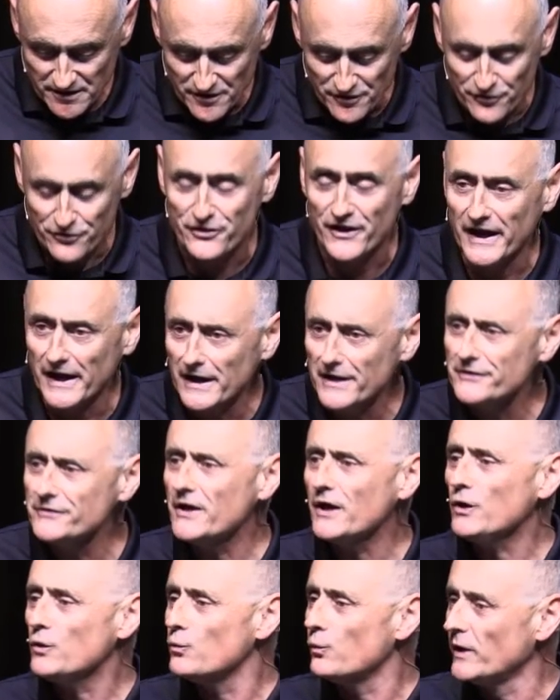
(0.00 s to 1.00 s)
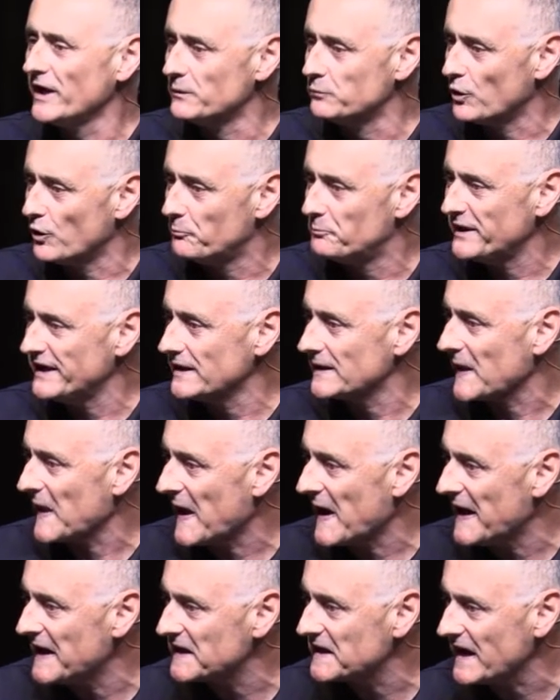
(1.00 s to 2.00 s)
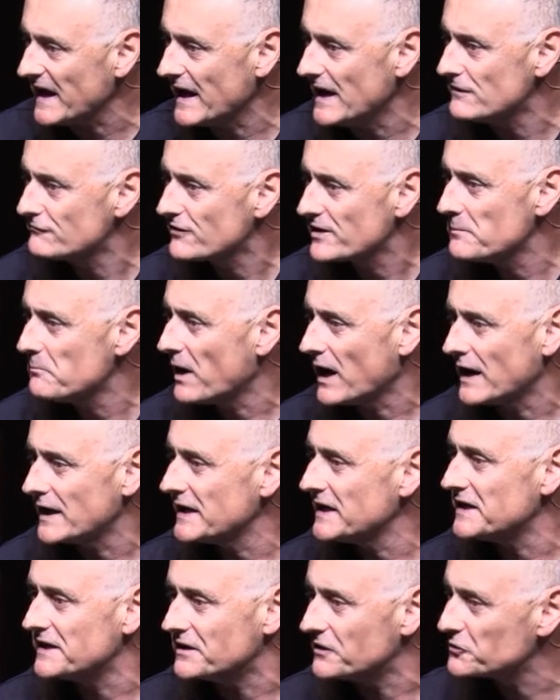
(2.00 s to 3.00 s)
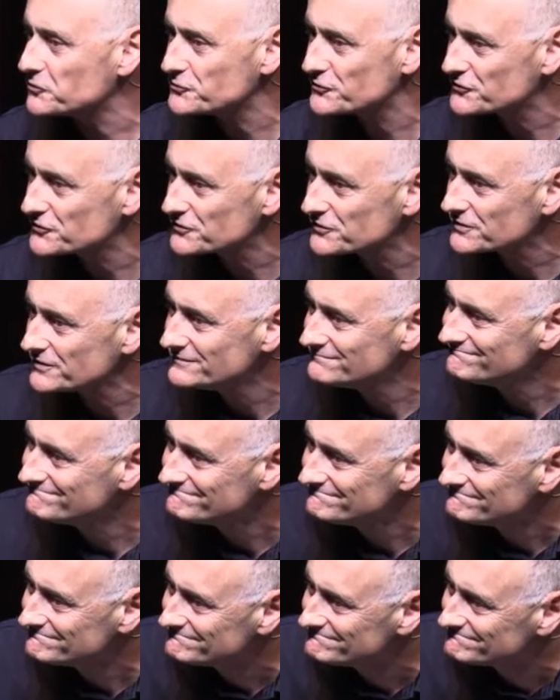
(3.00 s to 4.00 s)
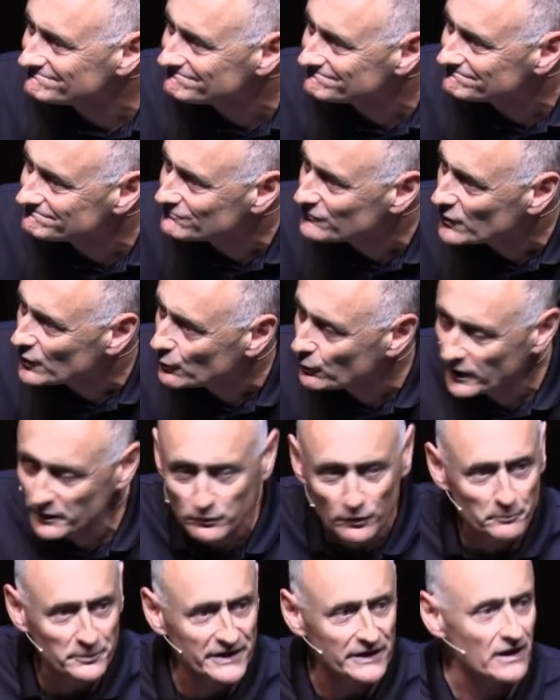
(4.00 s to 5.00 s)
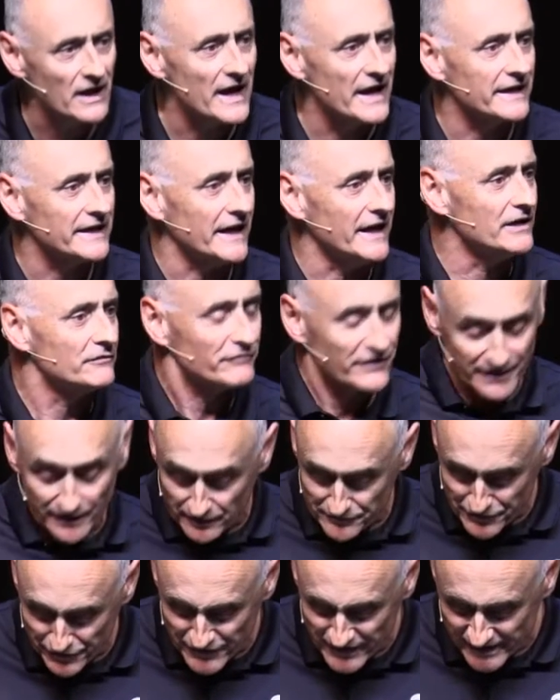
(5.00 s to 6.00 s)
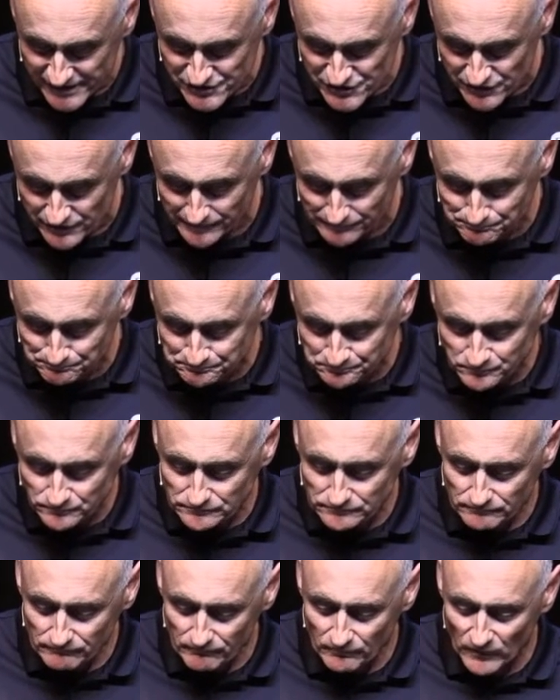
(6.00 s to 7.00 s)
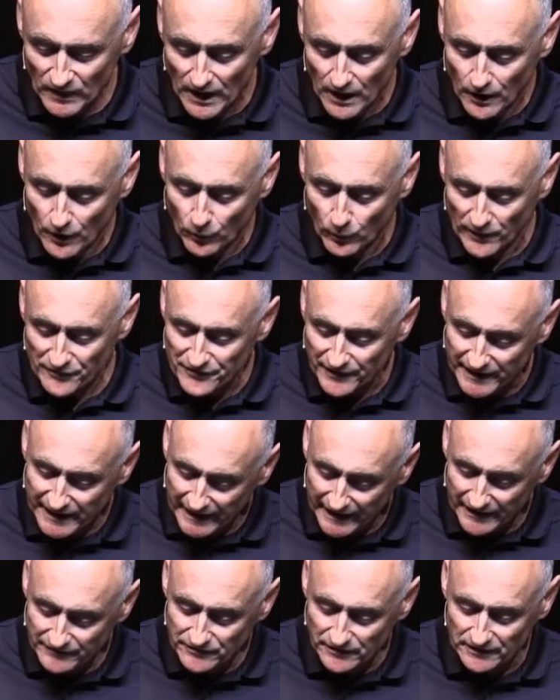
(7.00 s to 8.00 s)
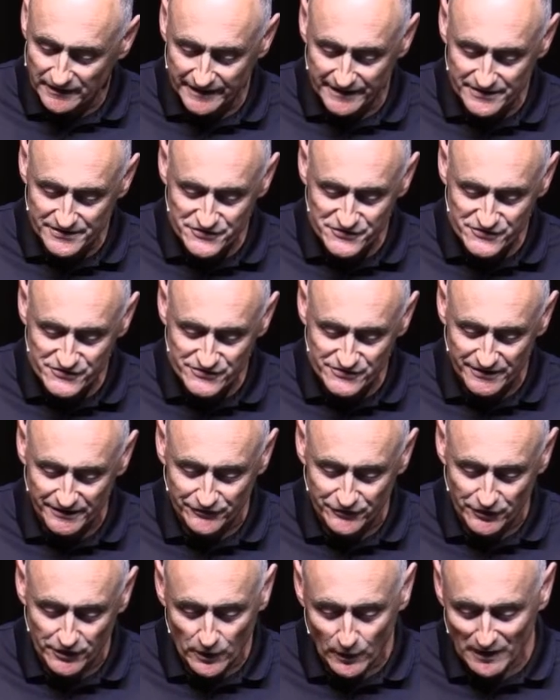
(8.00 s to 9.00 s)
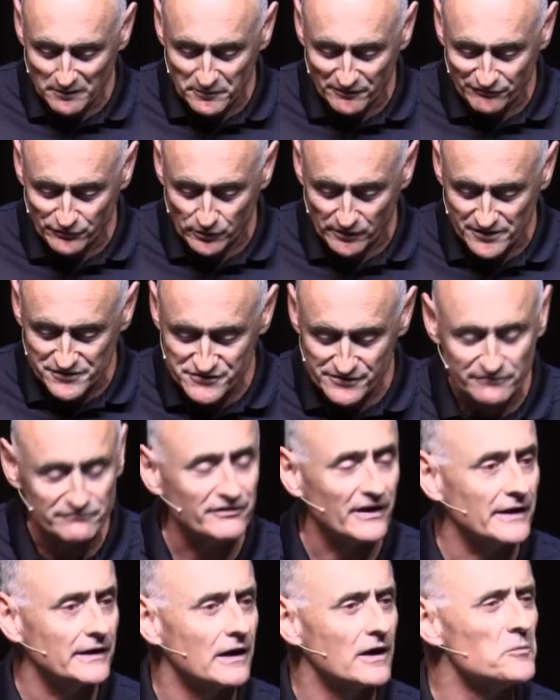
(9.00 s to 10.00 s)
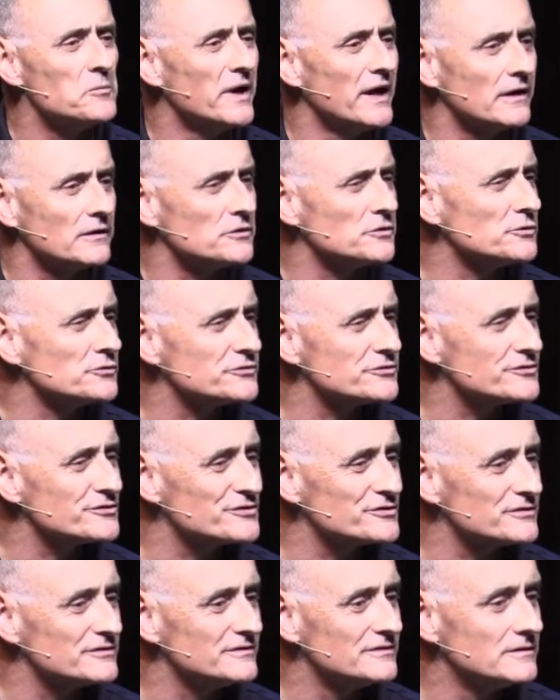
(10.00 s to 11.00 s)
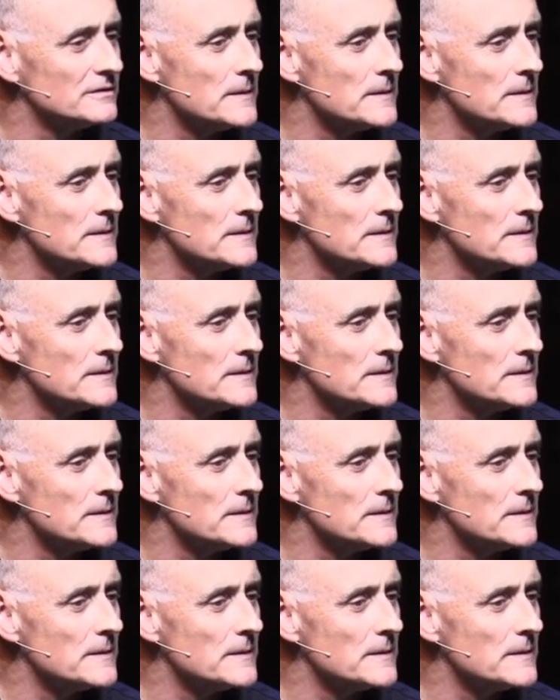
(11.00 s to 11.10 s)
Then we will be like everybody else. We will be like every other nation with a king to lead us and to go out before us and fight our battles.